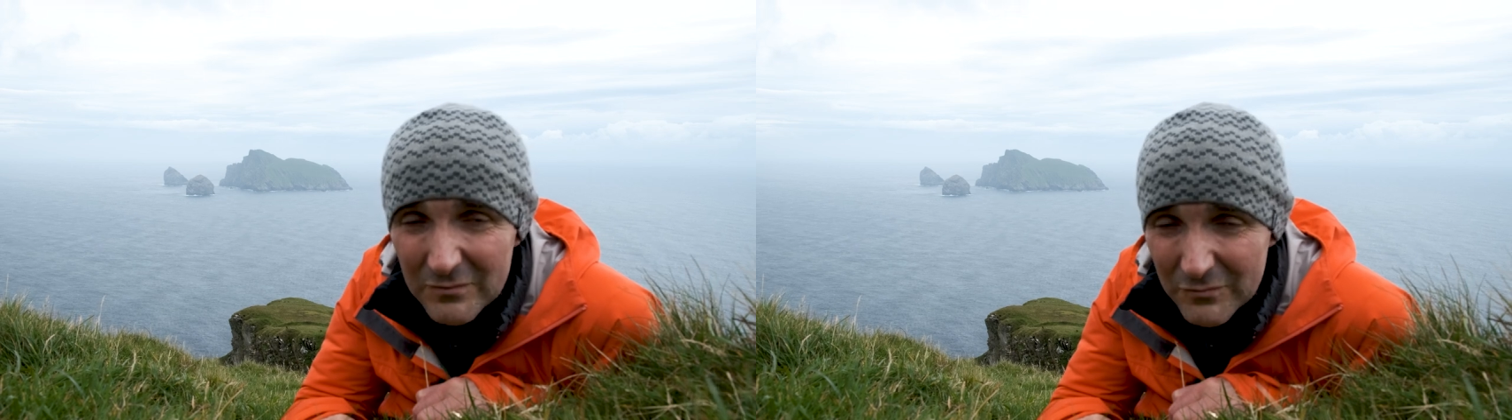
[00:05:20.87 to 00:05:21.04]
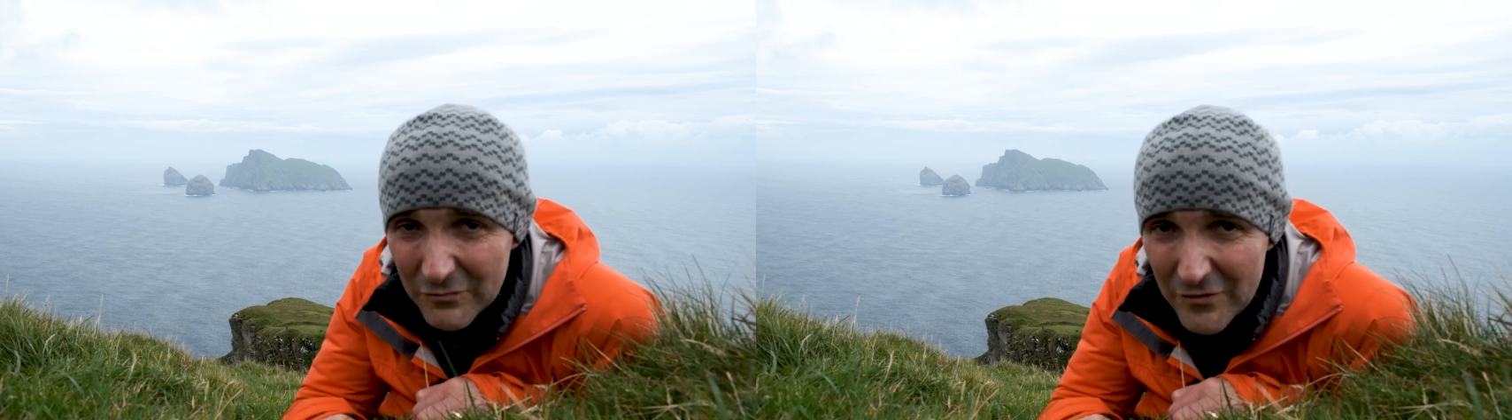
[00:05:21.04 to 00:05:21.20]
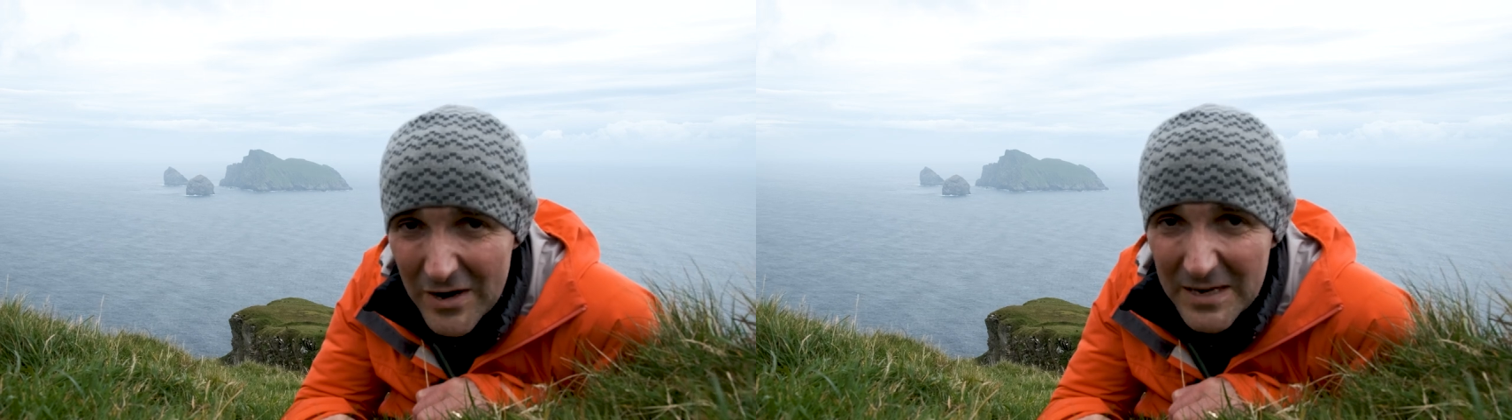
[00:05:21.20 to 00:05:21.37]

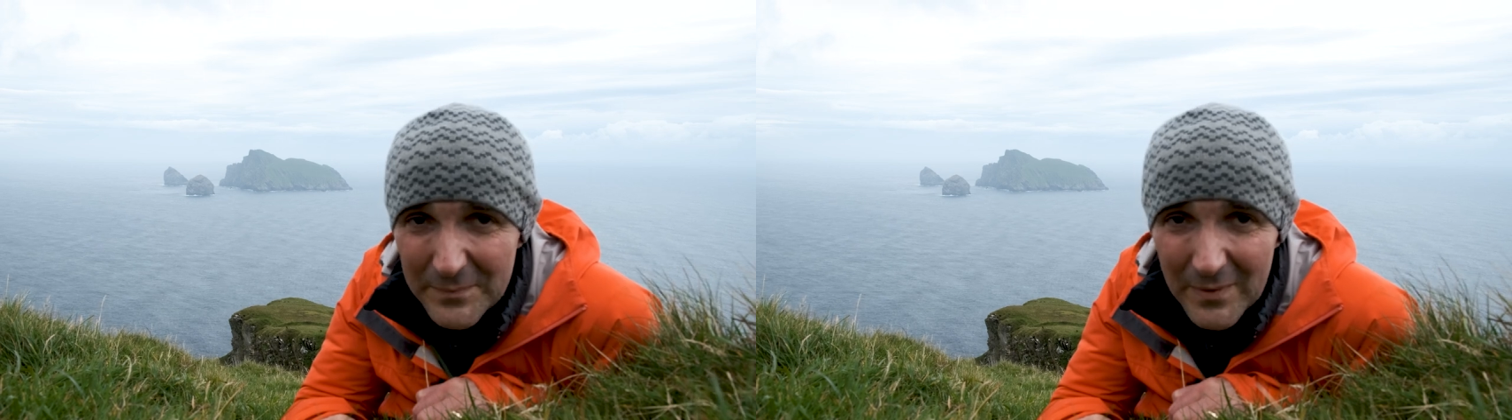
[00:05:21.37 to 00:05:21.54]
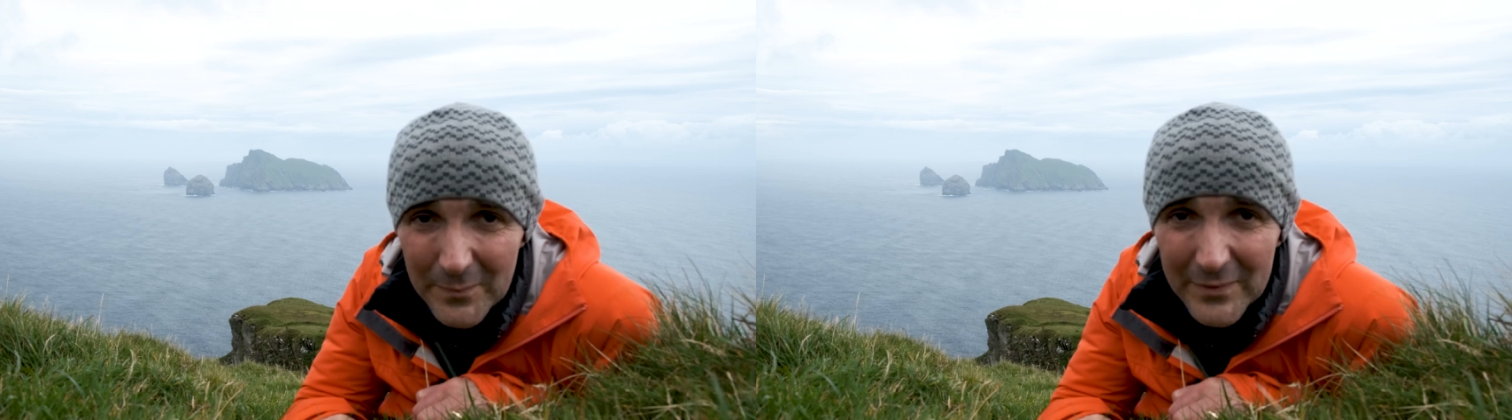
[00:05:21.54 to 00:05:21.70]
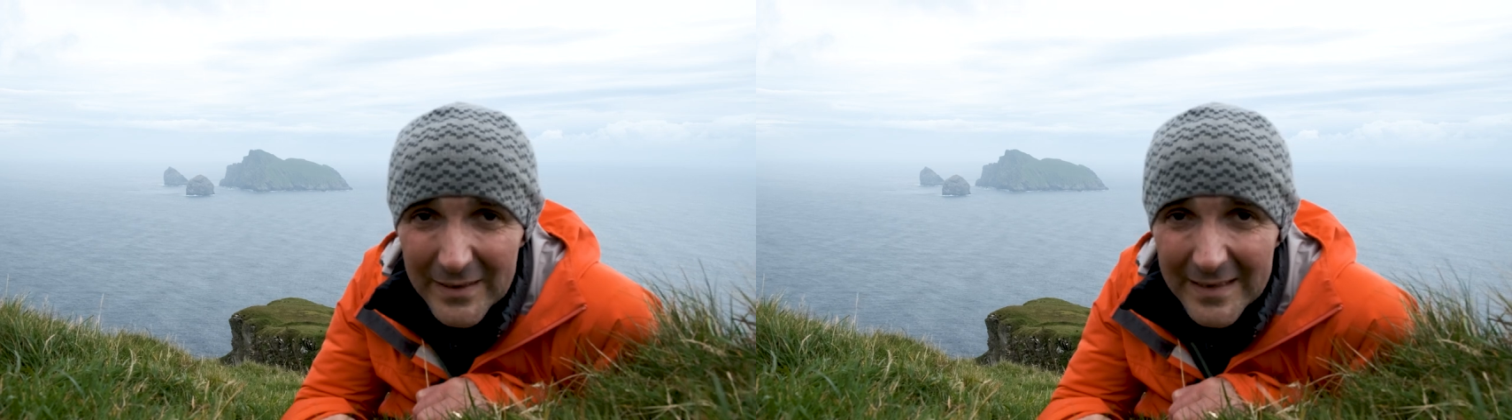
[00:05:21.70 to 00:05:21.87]
really
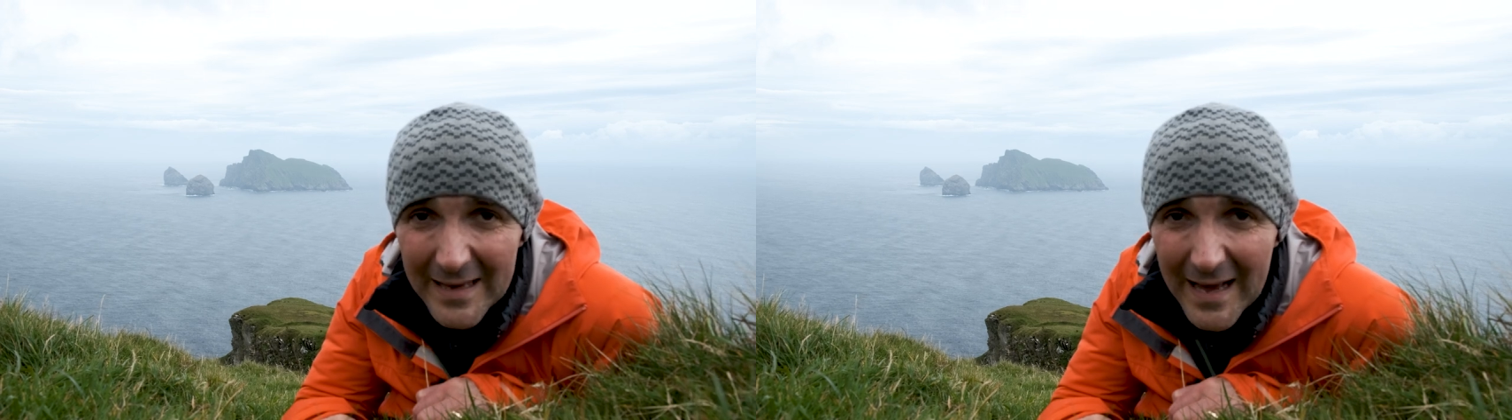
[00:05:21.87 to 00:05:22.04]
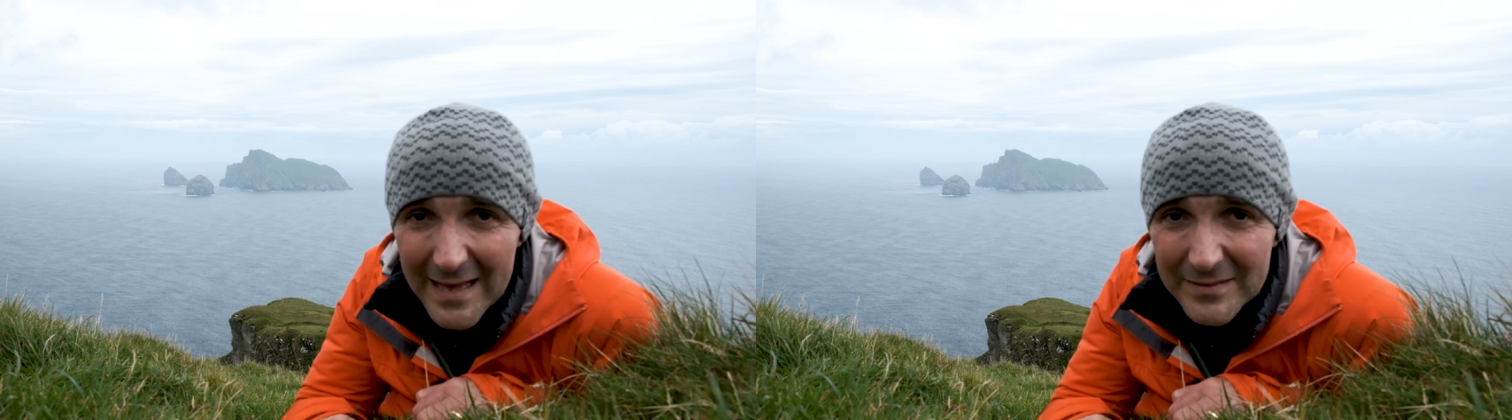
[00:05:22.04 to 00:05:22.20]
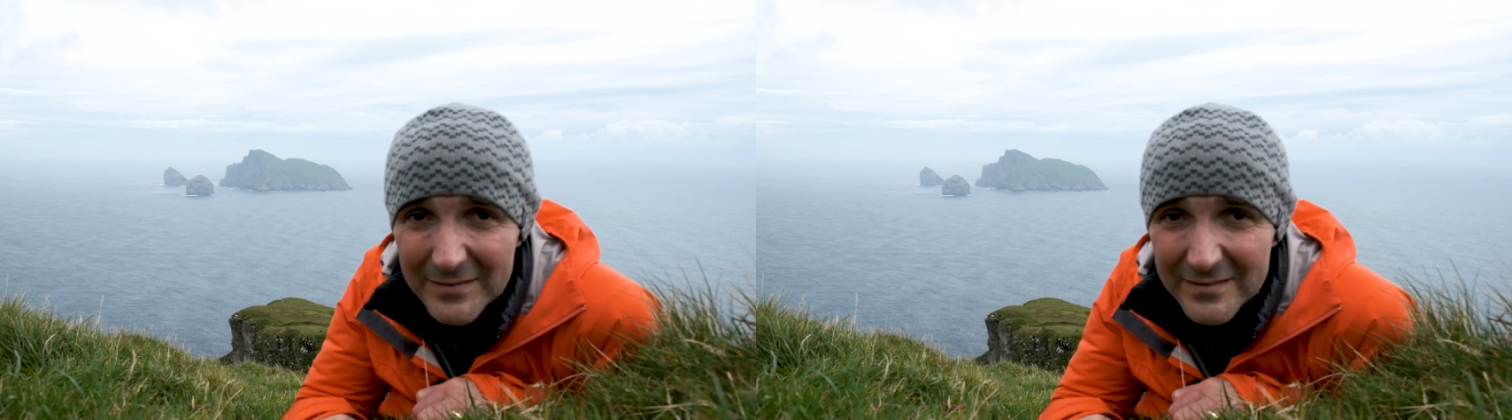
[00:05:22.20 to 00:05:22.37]
bumpy
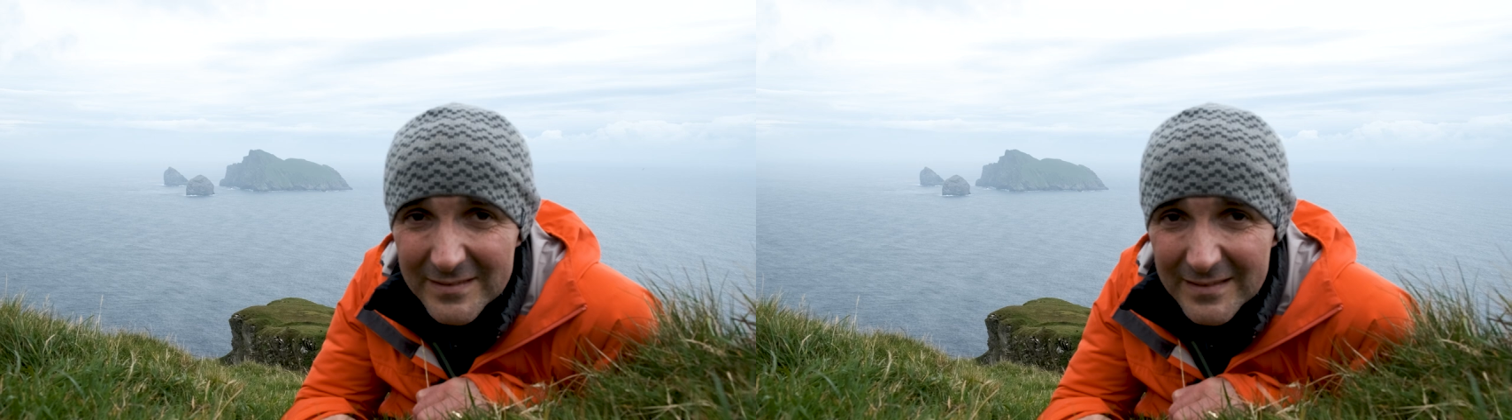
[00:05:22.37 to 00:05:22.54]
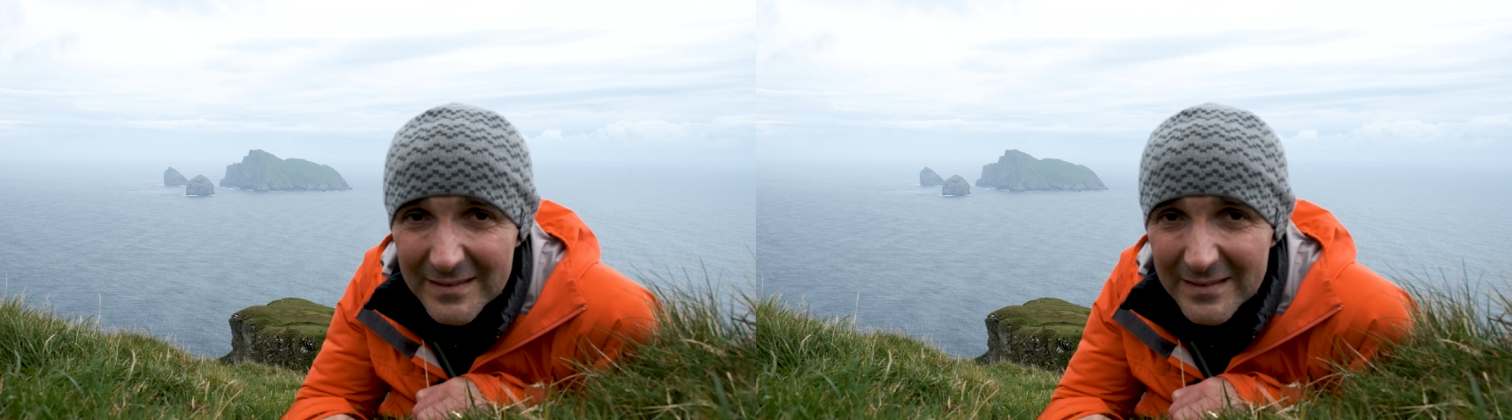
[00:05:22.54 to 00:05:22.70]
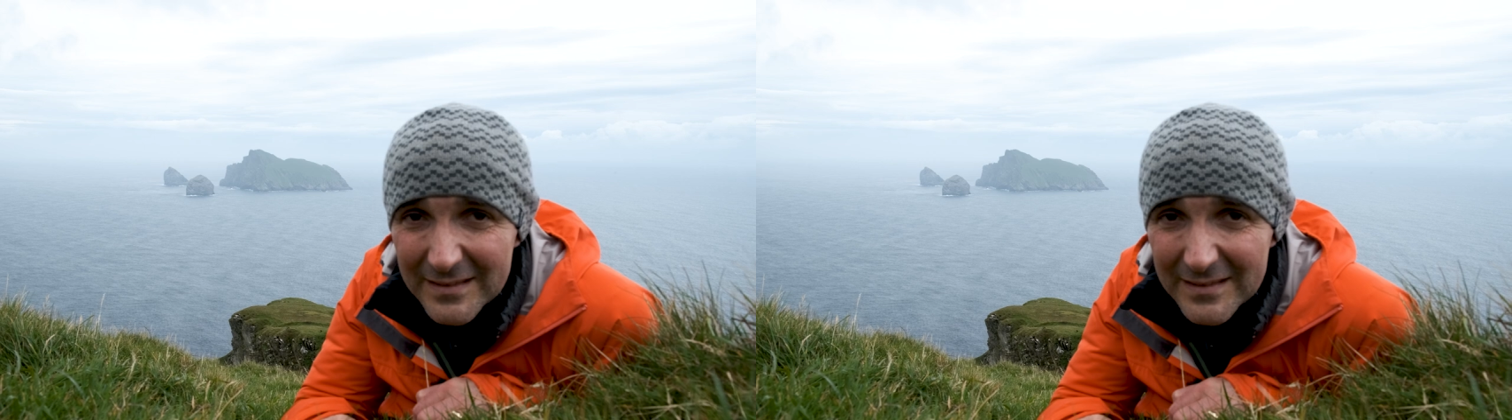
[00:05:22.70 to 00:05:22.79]
and